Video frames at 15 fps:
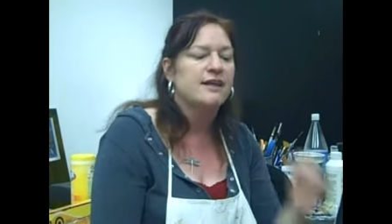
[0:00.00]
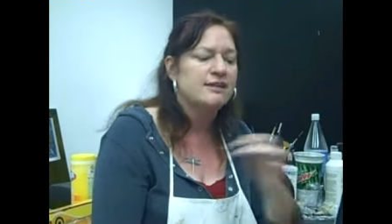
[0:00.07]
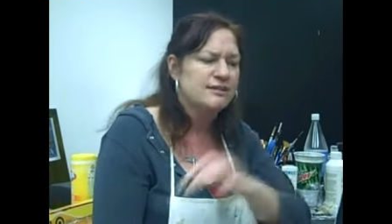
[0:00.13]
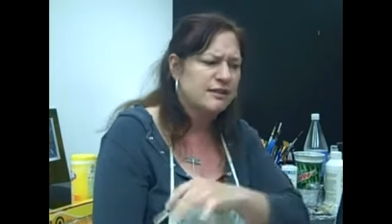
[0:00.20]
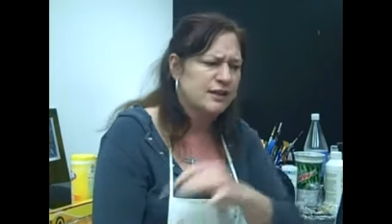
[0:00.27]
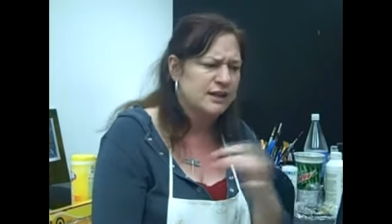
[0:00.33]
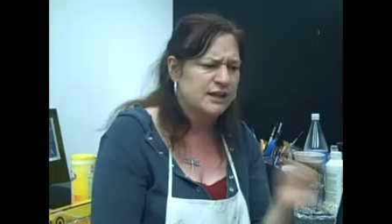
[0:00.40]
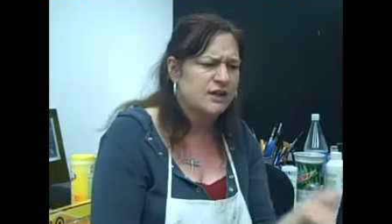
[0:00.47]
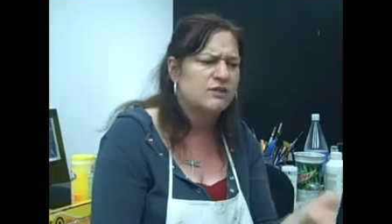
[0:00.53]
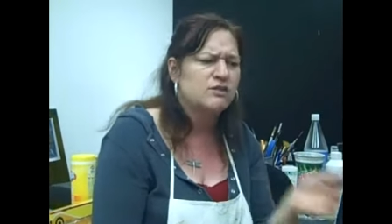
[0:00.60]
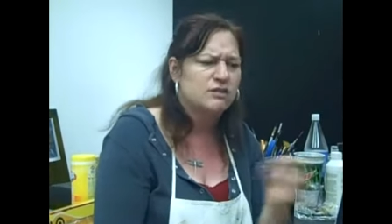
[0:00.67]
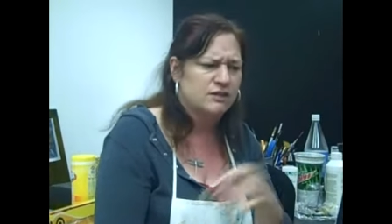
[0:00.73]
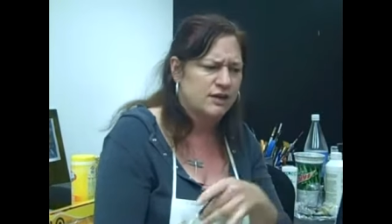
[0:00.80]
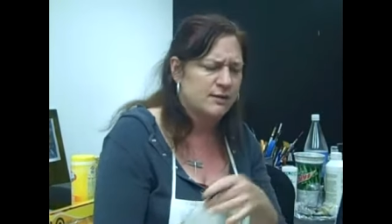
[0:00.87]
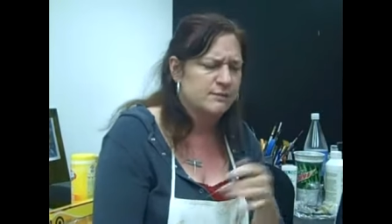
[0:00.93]
And that's something
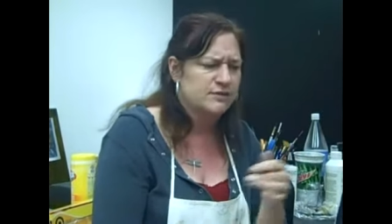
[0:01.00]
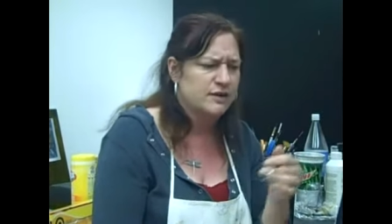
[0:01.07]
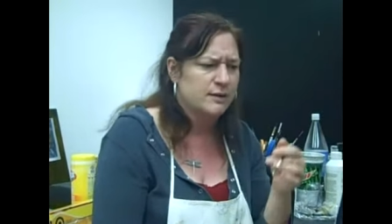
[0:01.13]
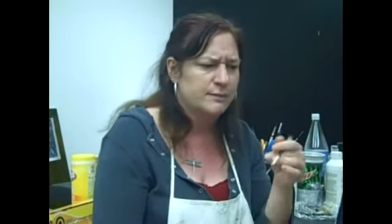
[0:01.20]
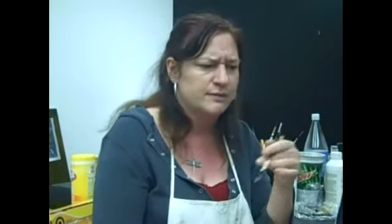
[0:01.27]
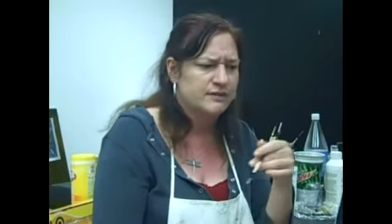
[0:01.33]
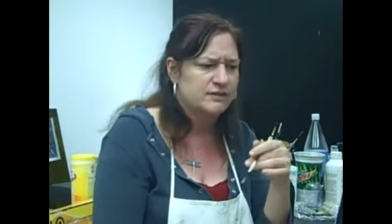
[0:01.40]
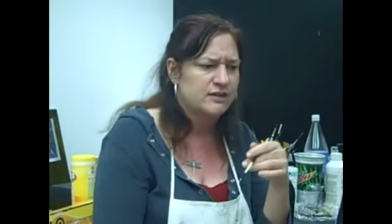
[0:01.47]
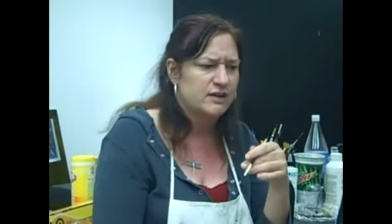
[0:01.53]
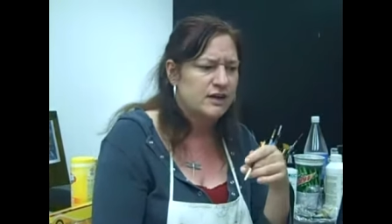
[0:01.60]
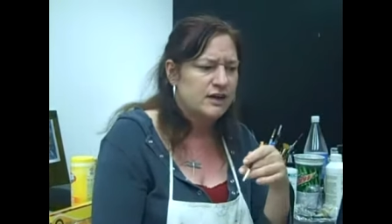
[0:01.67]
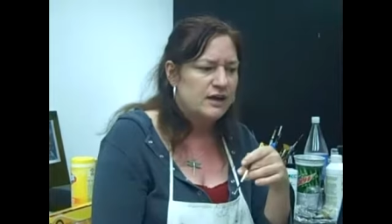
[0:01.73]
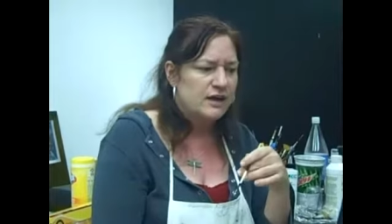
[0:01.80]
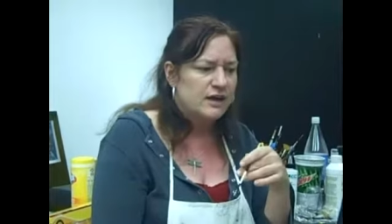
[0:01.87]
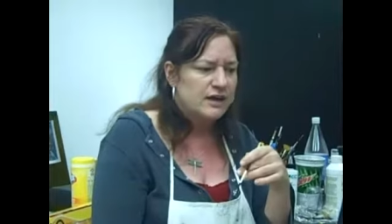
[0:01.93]
else that comes up is
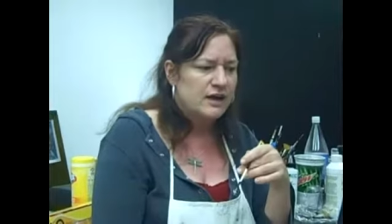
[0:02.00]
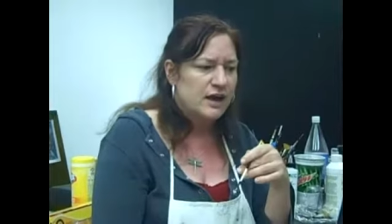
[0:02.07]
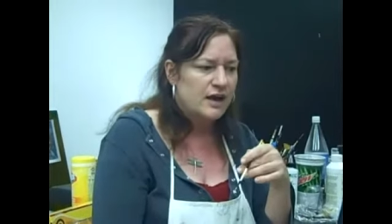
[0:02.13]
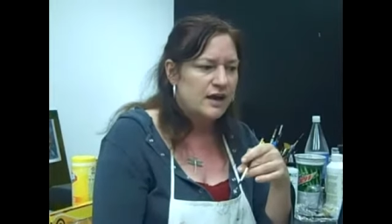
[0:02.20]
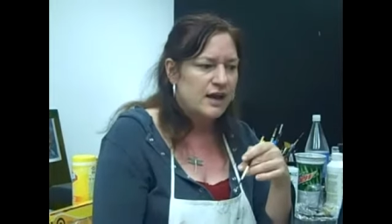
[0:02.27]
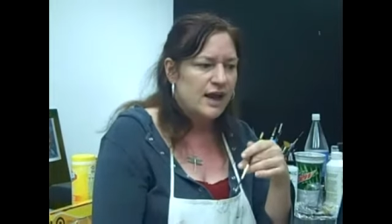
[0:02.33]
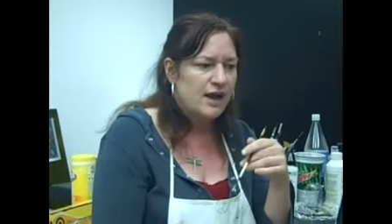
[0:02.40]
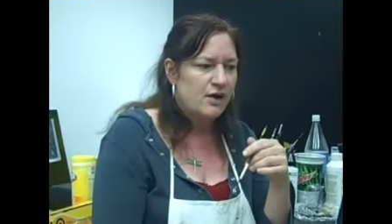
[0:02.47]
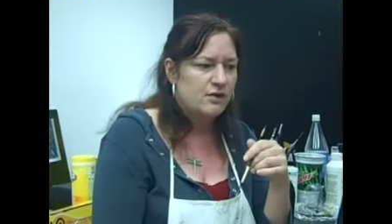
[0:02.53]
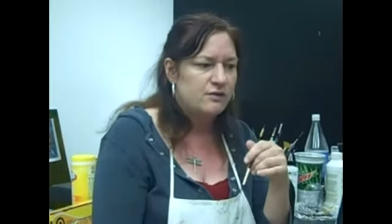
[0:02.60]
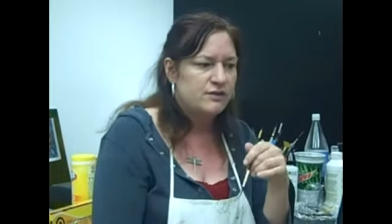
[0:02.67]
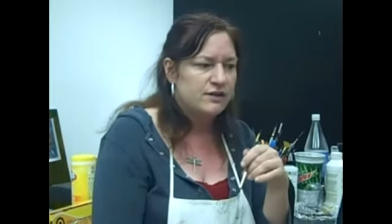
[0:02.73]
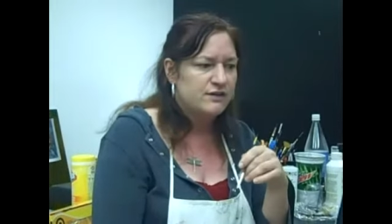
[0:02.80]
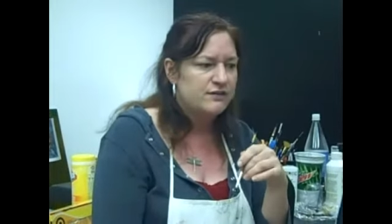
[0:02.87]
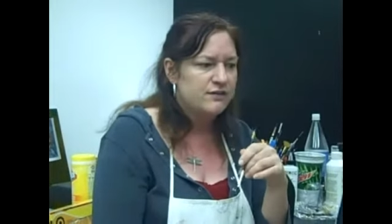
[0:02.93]
kind of
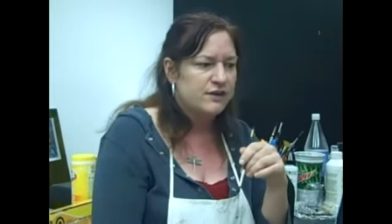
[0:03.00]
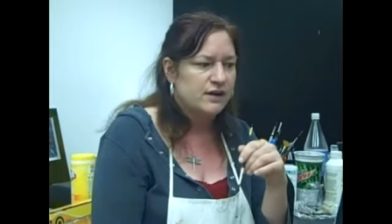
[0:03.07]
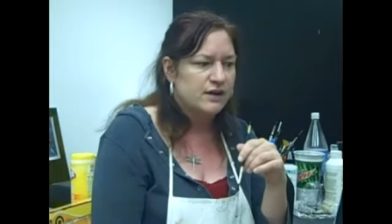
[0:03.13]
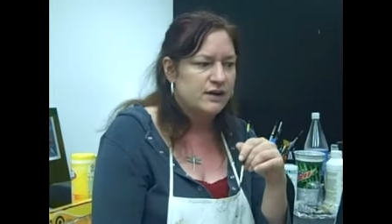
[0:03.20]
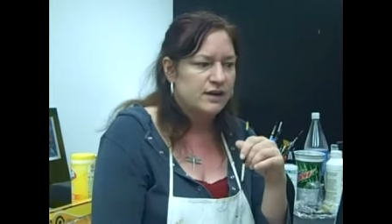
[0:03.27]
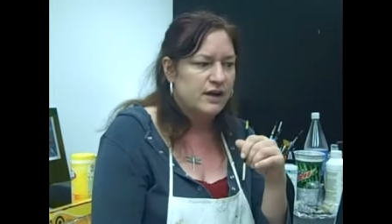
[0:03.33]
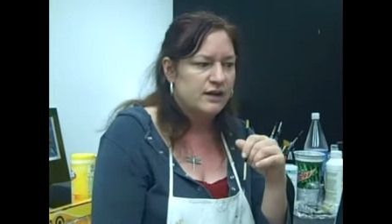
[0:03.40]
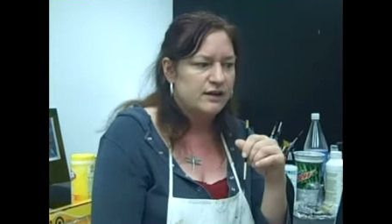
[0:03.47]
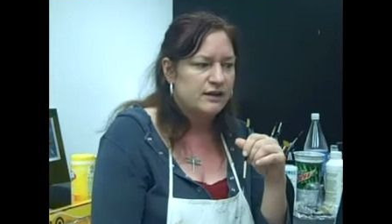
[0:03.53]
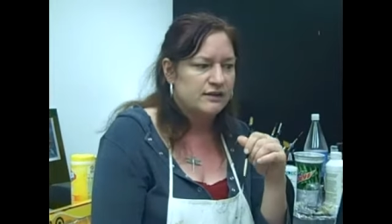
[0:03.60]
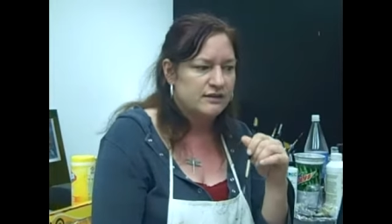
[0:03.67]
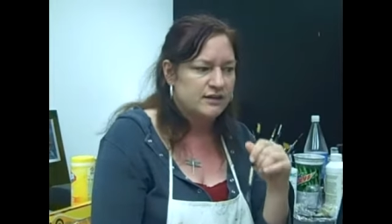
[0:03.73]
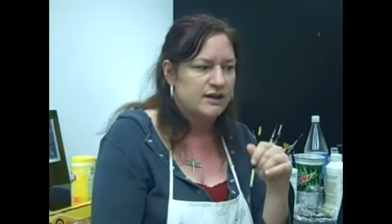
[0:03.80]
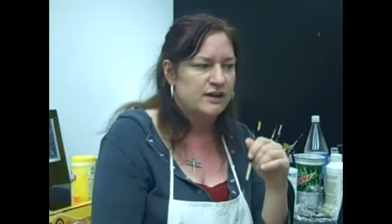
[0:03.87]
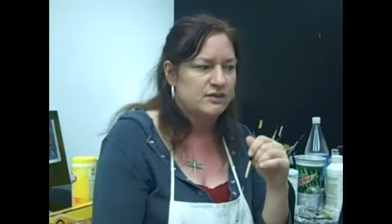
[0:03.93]
how different
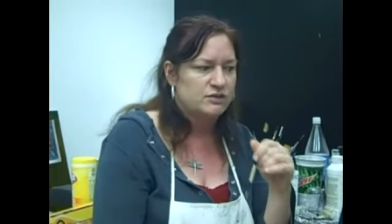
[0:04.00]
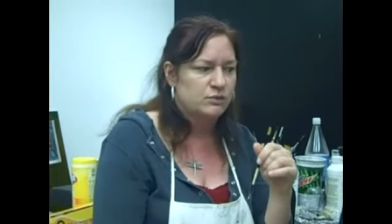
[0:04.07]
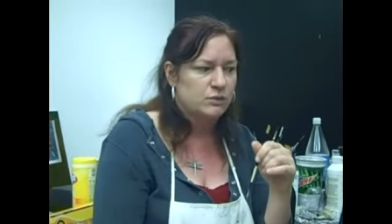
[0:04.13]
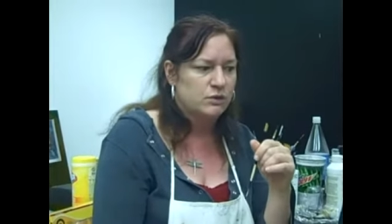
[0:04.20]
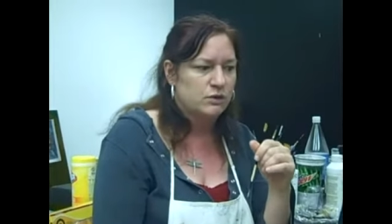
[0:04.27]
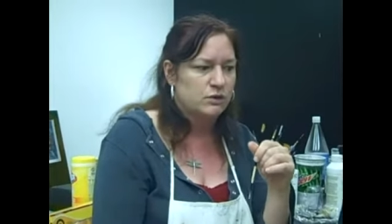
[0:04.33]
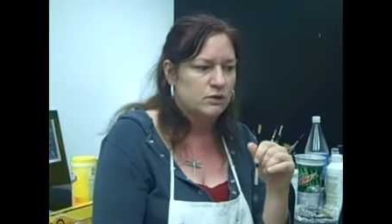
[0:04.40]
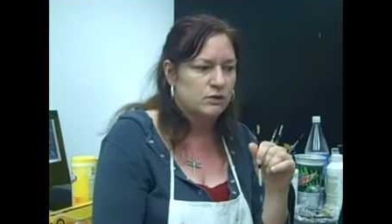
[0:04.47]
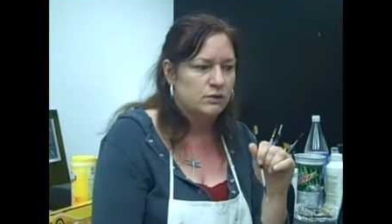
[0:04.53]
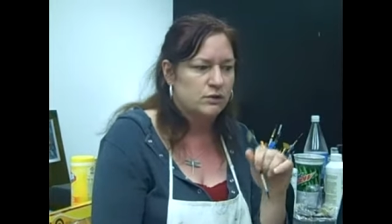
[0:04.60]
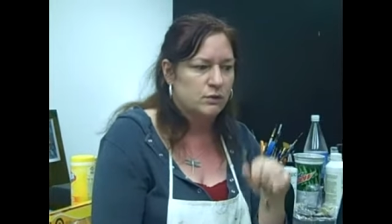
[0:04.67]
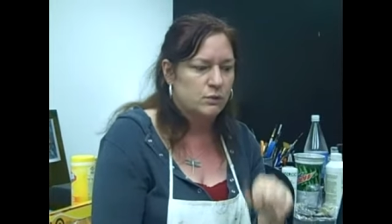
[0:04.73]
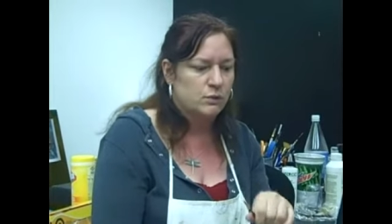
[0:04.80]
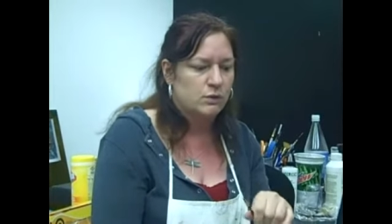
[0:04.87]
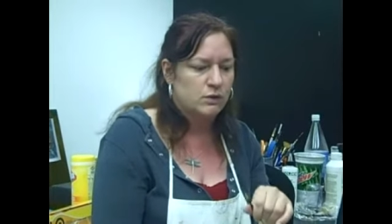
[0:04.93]
in today's world
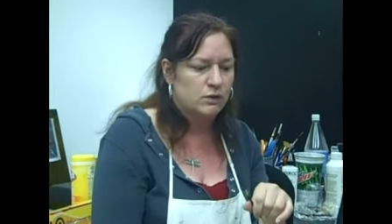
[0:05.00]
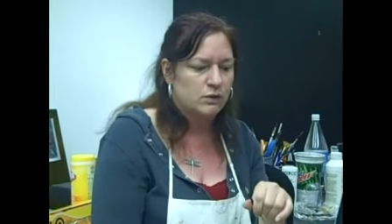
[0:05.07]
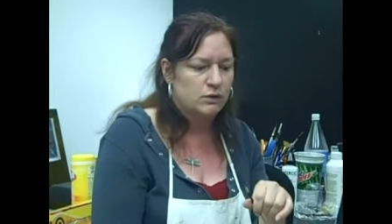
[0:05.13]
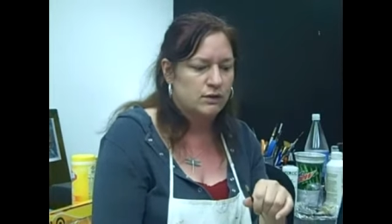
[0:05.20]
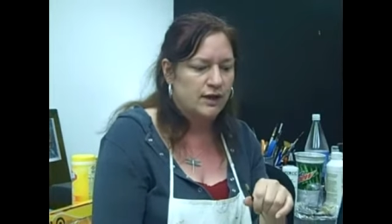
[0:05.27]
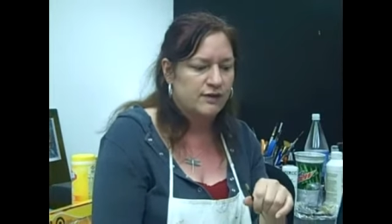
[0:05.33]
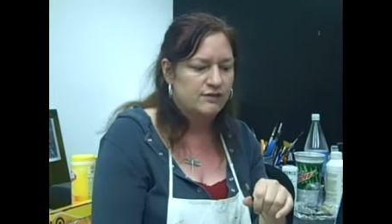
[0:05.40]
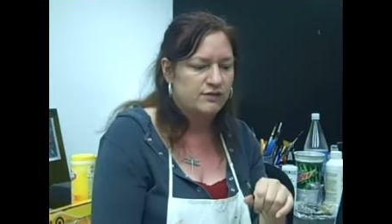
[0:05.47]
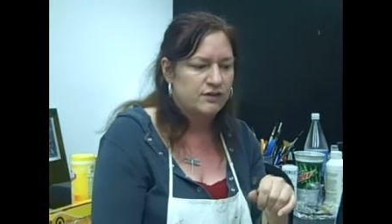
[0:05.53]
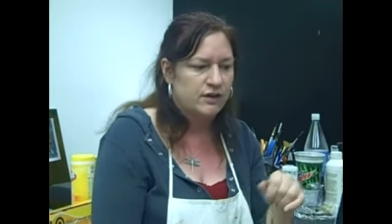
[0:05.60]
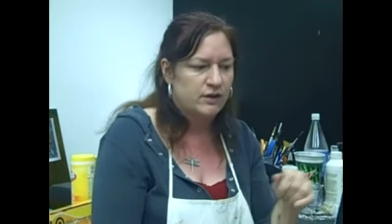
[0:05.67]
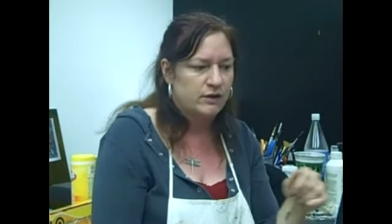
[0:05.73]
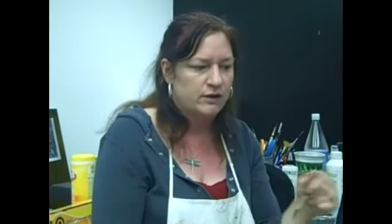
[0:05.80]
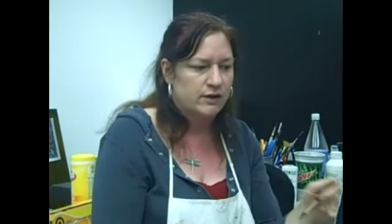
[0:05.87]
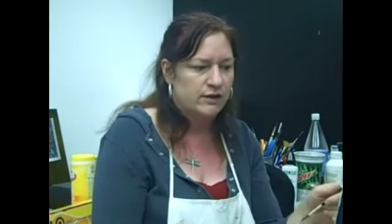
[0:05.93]
the rural
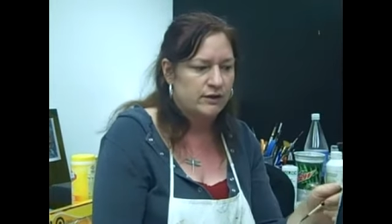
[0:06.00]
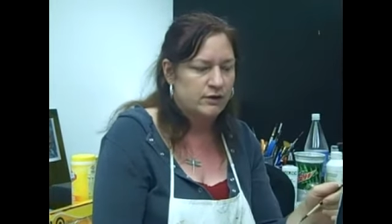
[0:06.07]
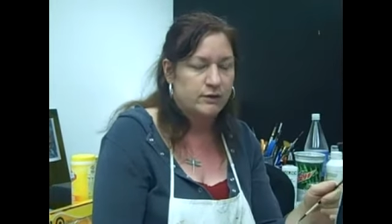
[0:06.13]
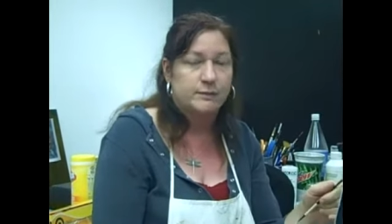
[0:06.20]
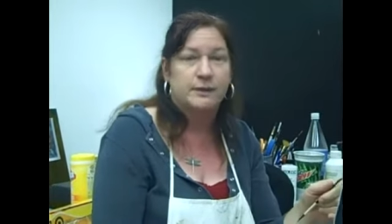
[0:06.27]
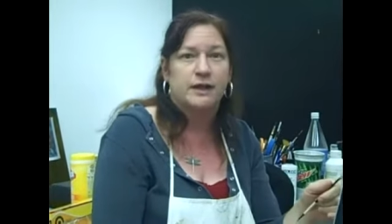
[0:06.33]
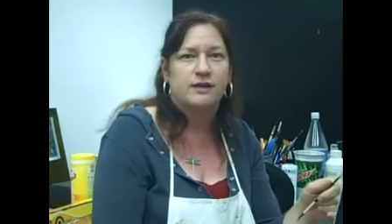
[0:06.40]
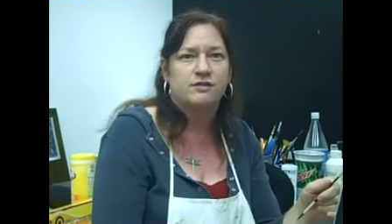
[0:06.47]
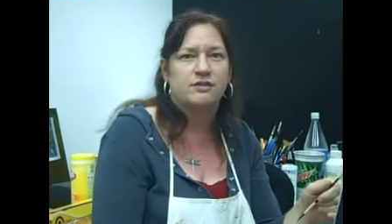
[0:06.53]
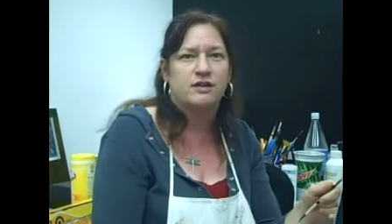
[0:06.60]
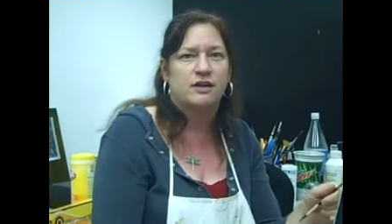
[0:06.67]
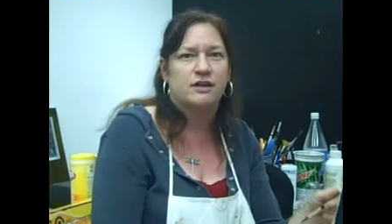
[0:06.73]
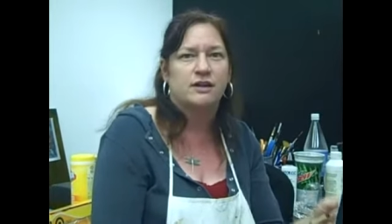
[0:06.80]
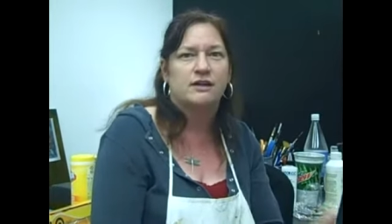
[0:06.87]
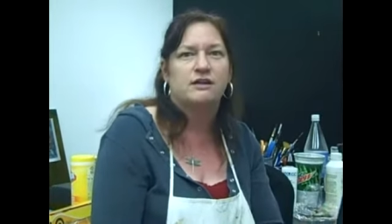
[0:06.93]
lifestyle and the urban
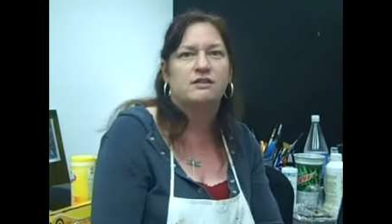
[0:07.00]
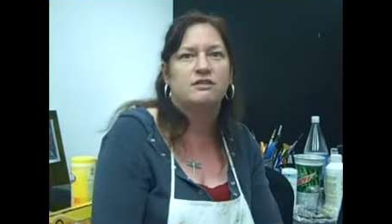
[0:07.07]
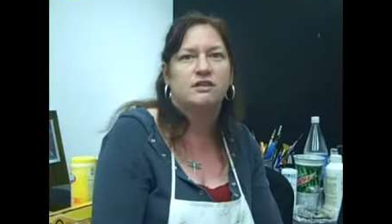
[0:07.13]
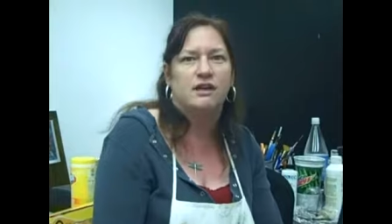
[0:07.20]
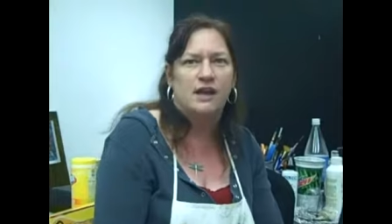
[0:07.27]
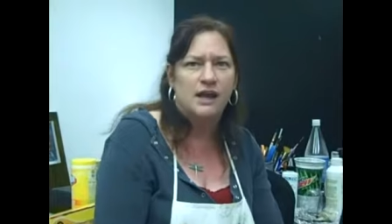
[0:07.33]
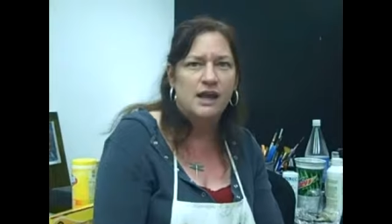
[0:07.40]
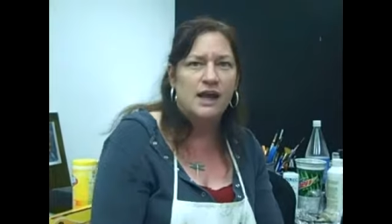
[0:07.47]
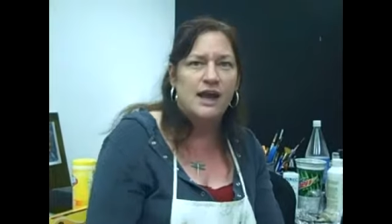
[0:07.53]
lifestyle is, and